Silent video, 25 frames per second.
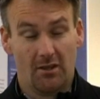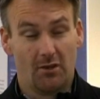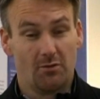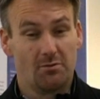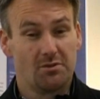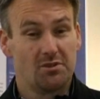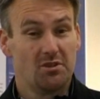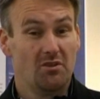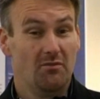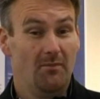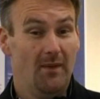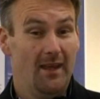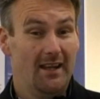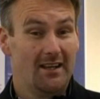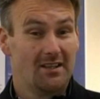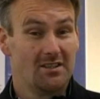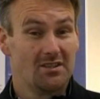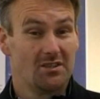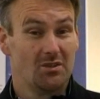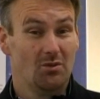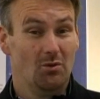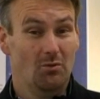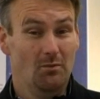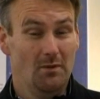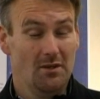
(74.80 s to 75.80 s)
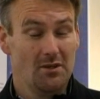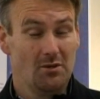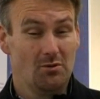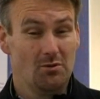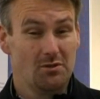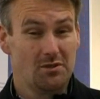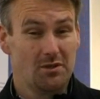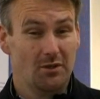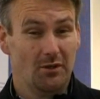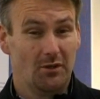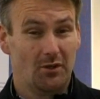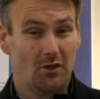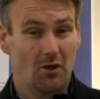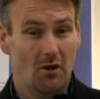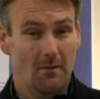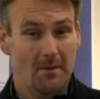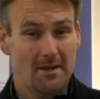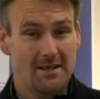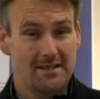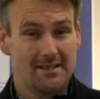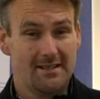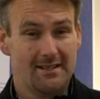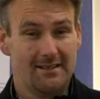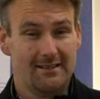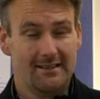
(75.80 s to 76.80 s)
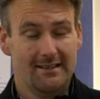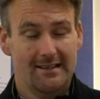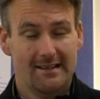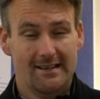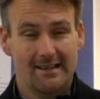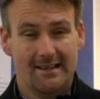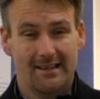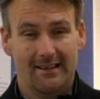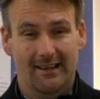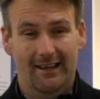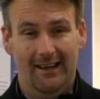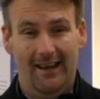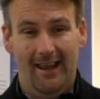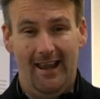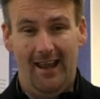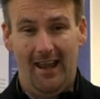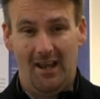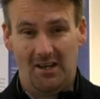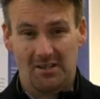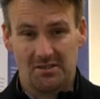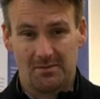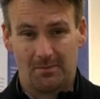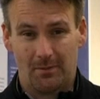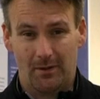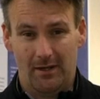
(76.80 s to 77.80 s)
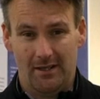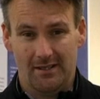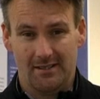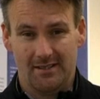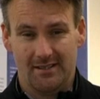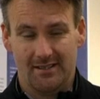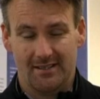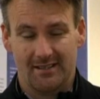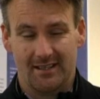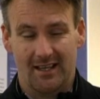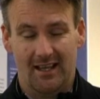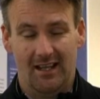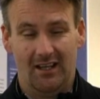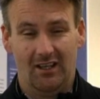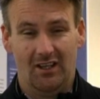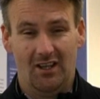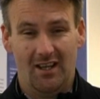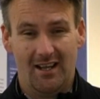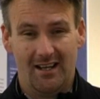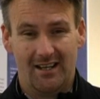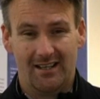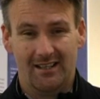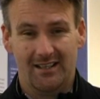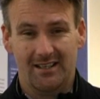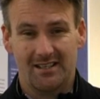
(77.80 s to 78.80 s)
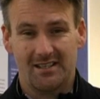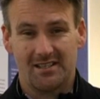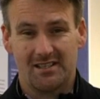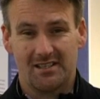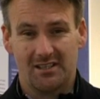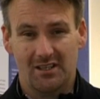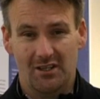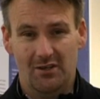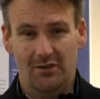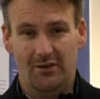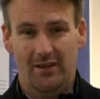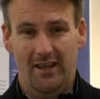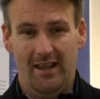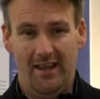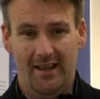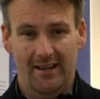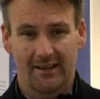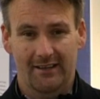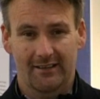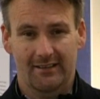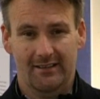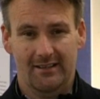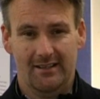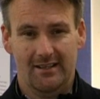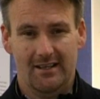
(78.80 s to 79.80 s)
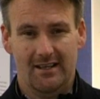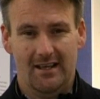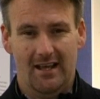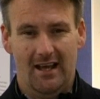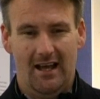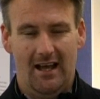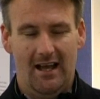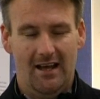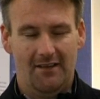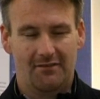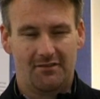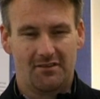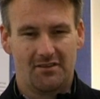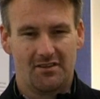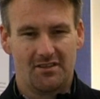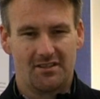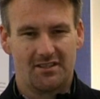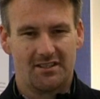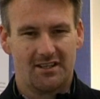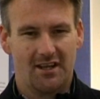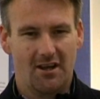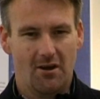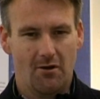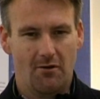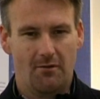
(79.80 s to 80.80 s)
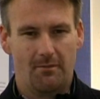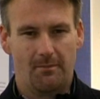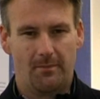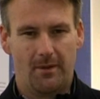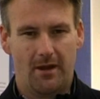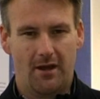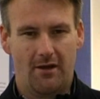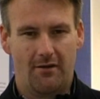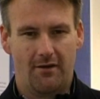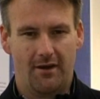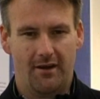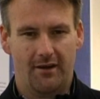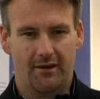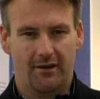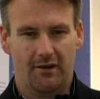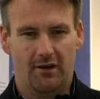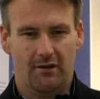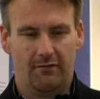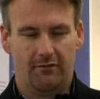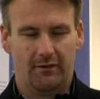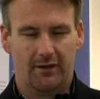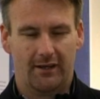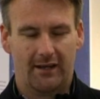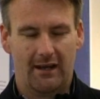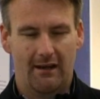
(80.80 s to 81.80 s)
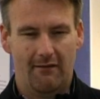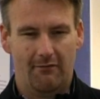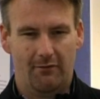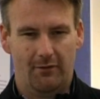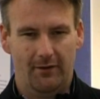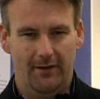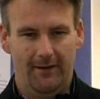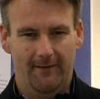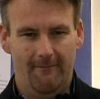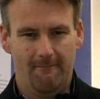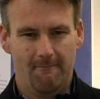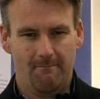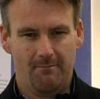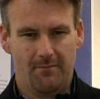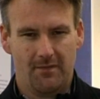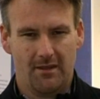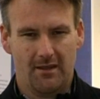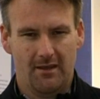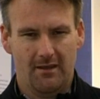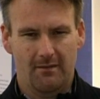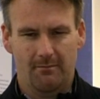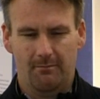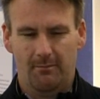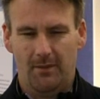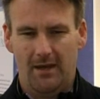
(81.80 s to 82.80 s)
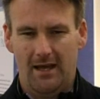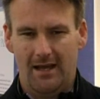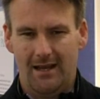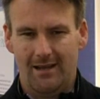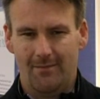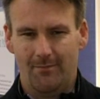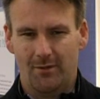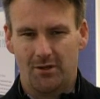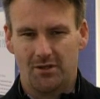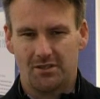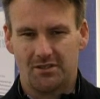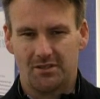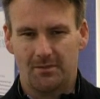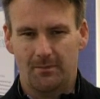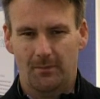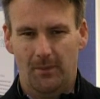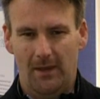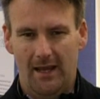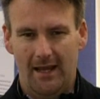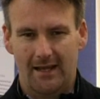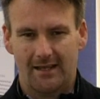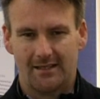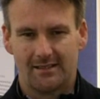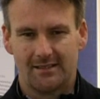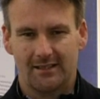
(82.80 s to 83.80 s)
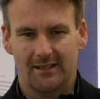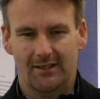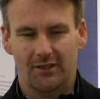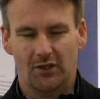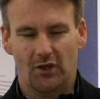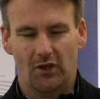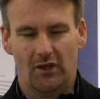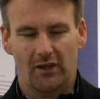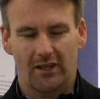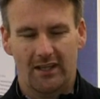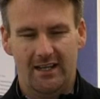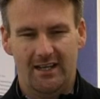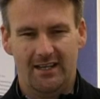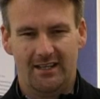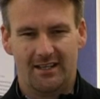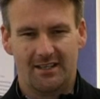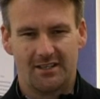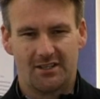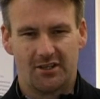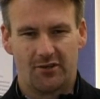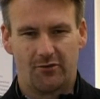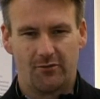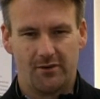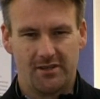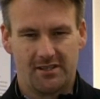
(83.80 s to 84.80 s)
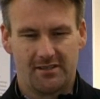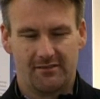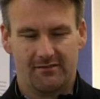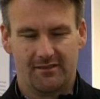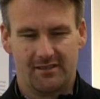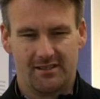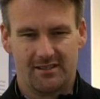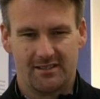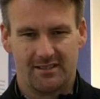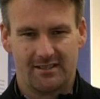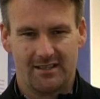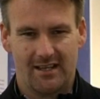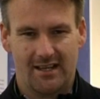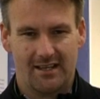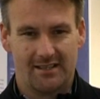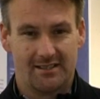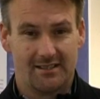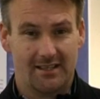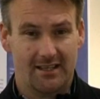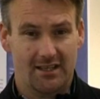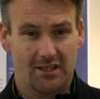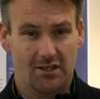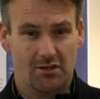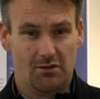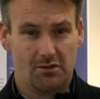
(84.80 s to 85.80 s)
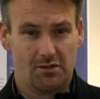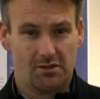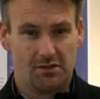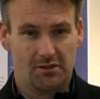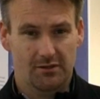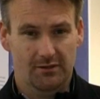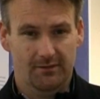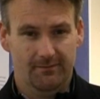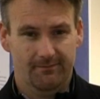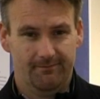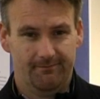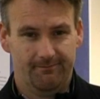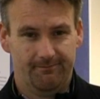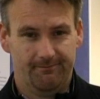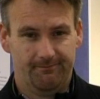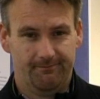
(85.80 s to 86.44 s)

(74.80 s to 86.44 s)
The Reserve Bank has also commented that house prices are likely to slow down after this current period of recovery, partly because the banks are not lending as aggressively as they used to.